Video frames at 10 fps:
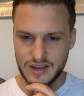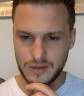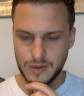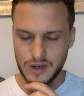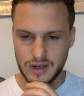
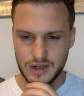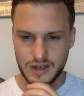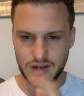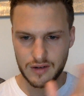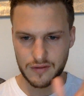So we're looking
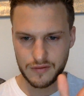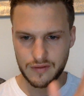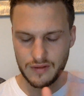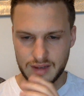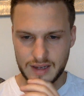at kind of
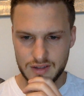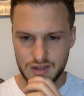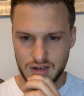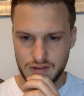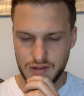that
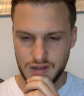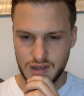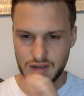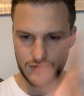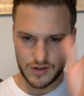side of
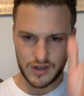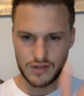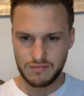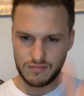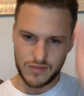the
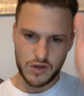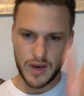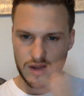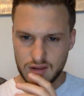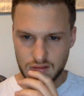
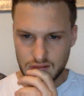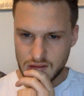US.